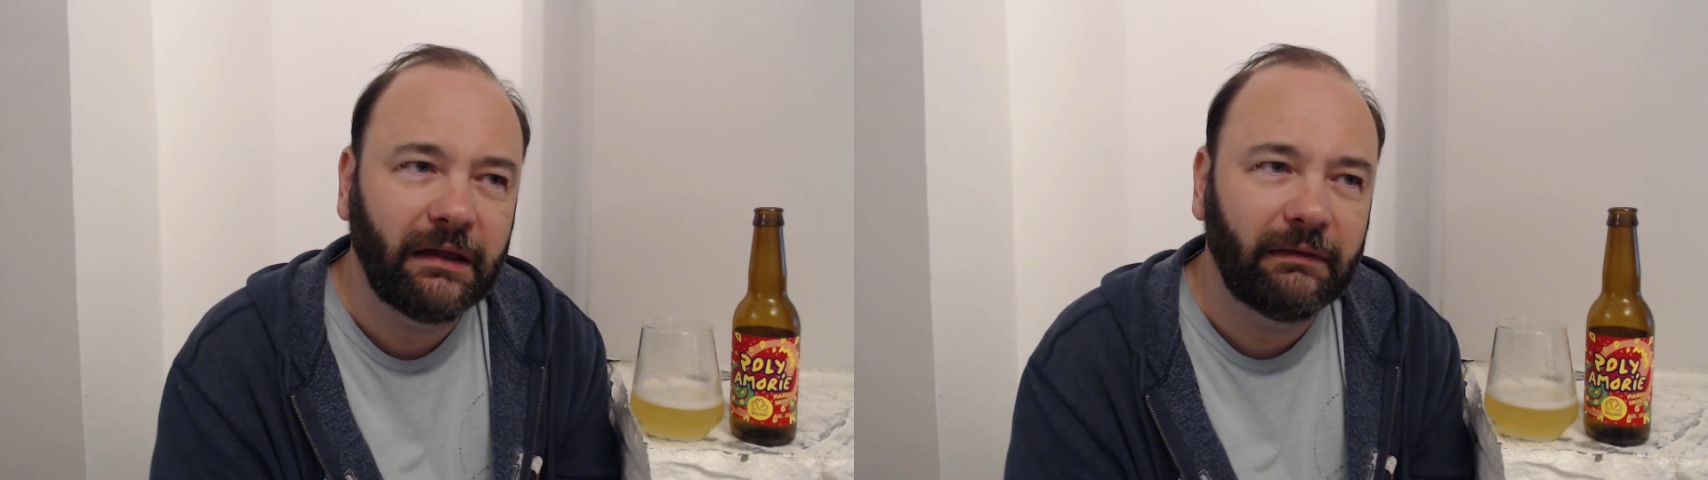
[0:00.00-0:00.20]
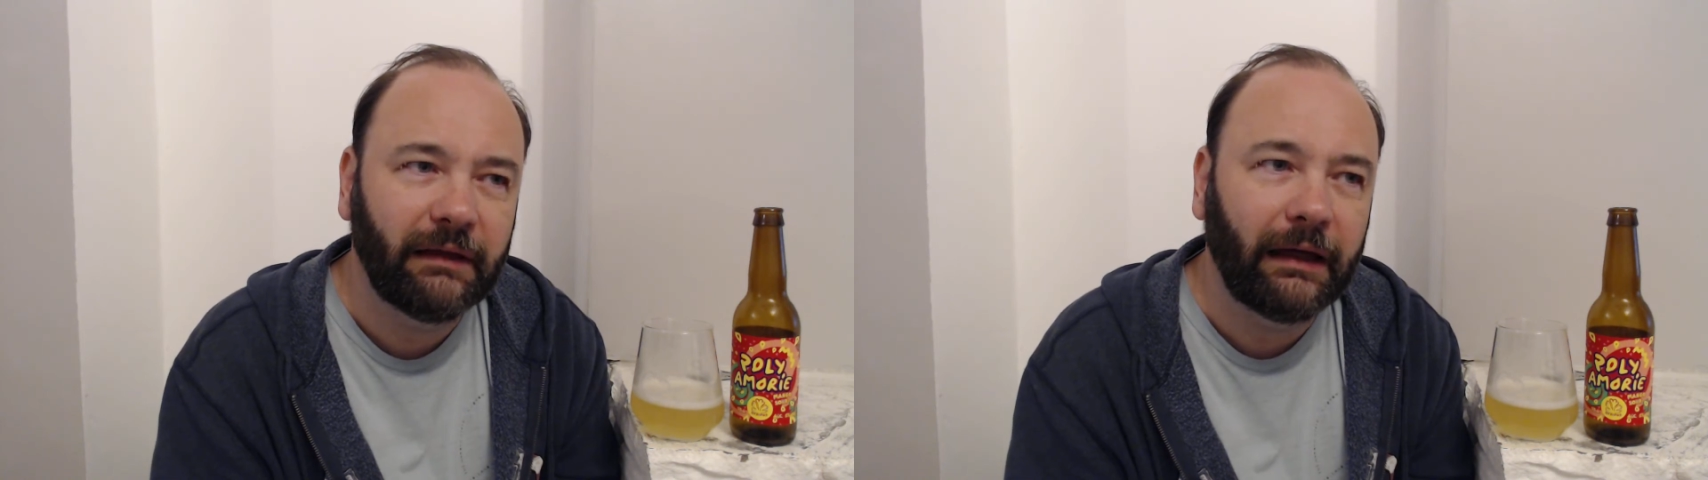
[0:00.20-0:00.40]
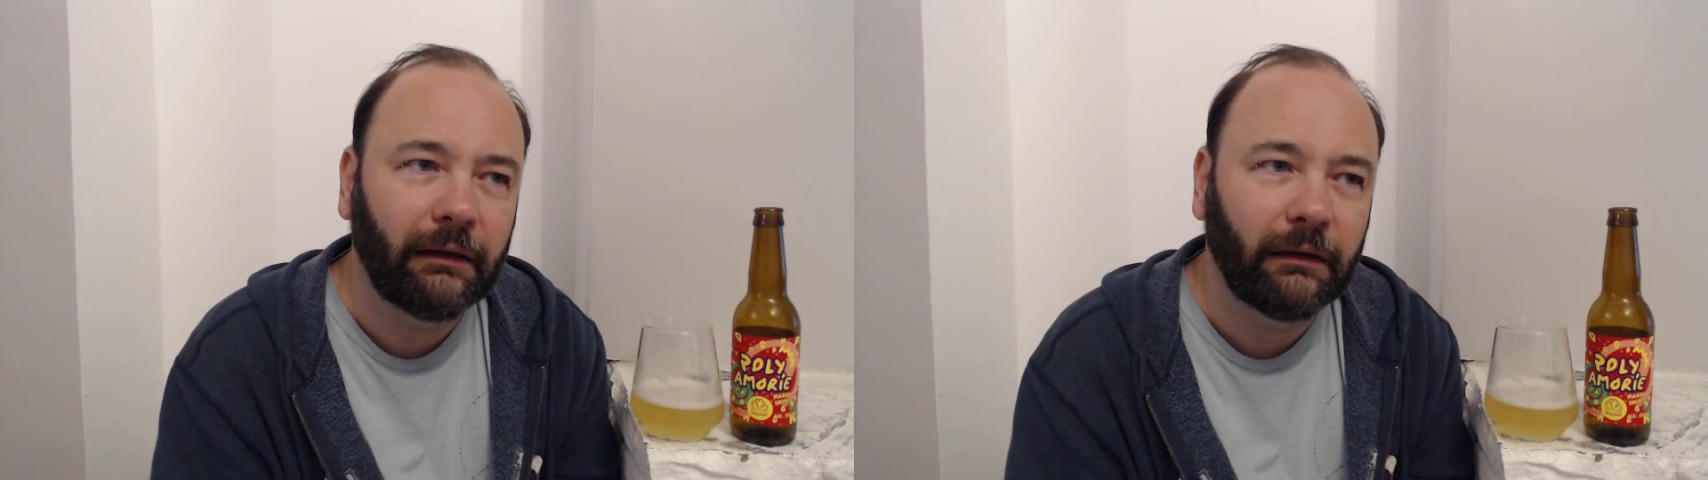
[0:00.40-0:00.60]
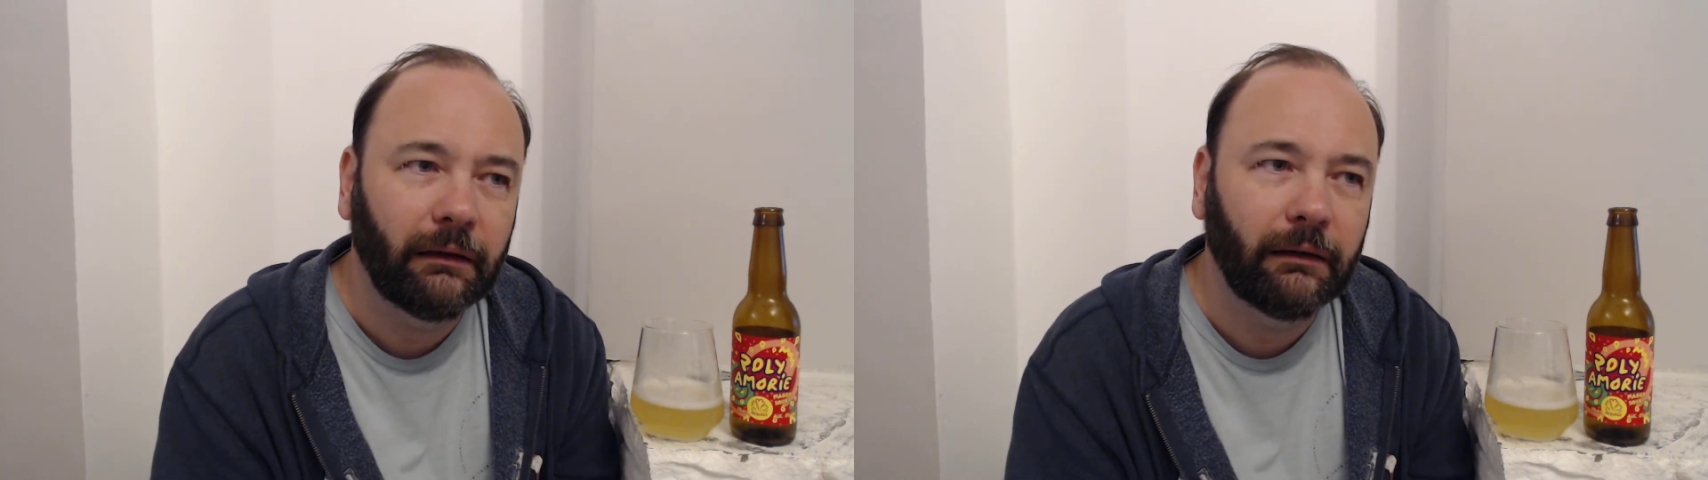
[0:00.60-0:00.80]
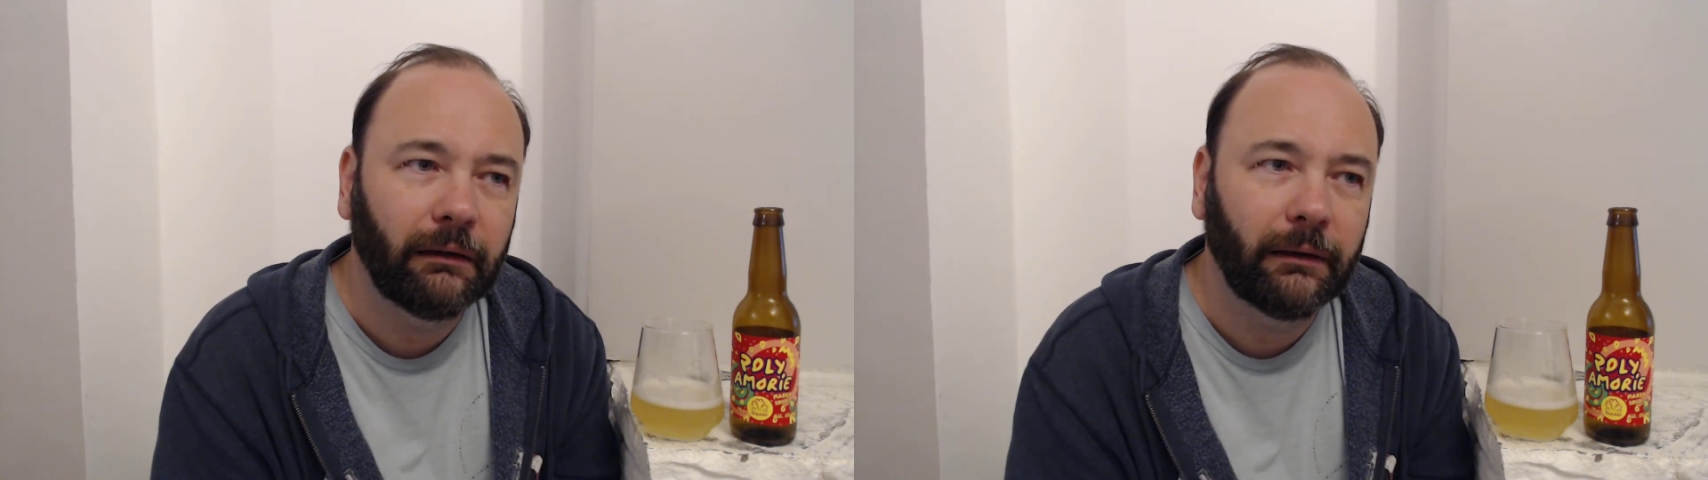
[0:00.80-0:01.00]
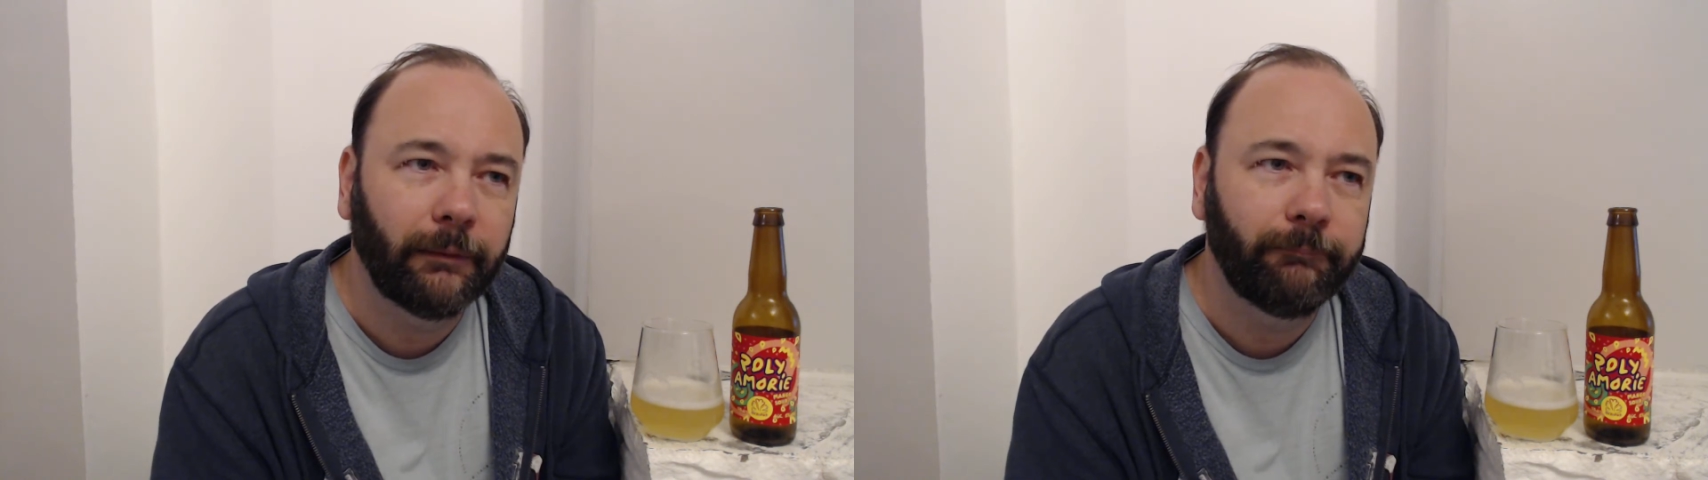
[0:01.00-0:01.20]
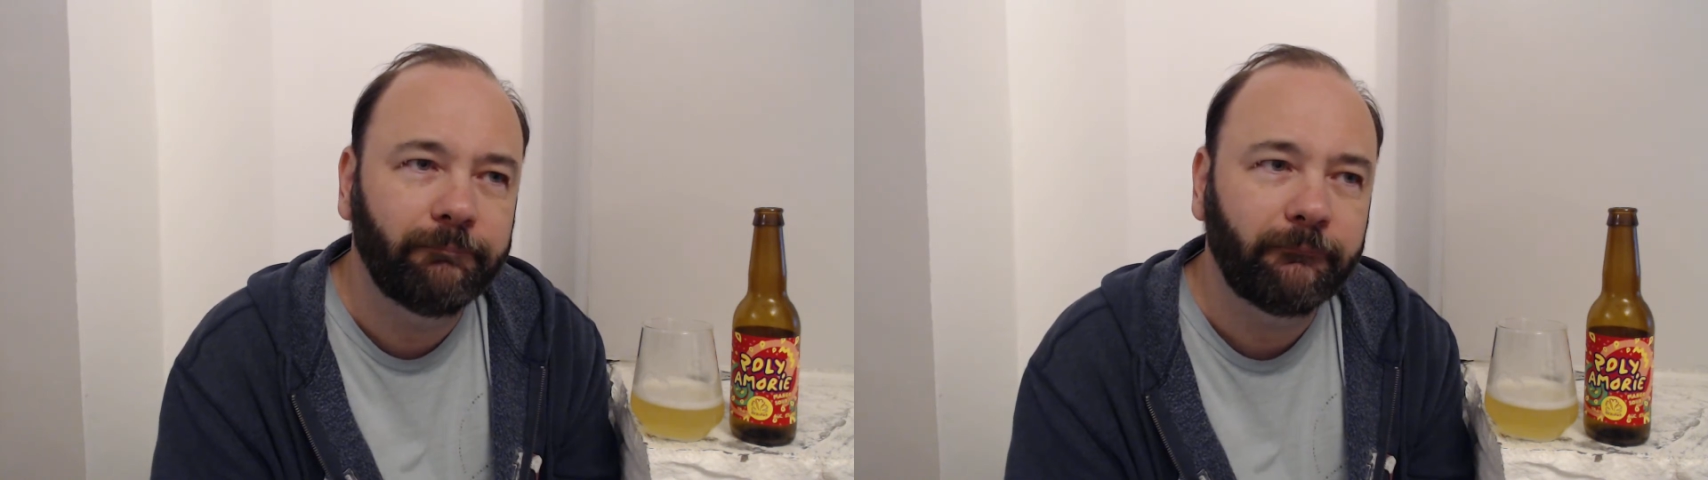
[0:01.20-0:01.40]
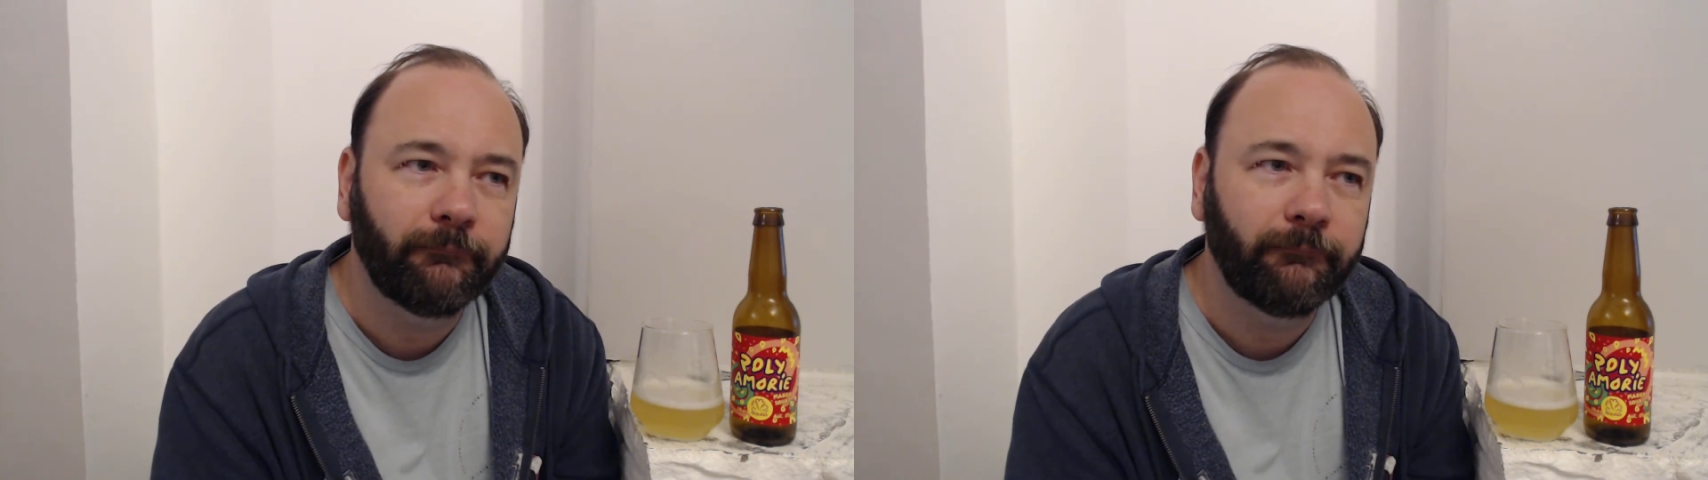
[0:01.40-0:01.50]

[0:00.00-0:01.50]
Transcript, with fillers: in there um,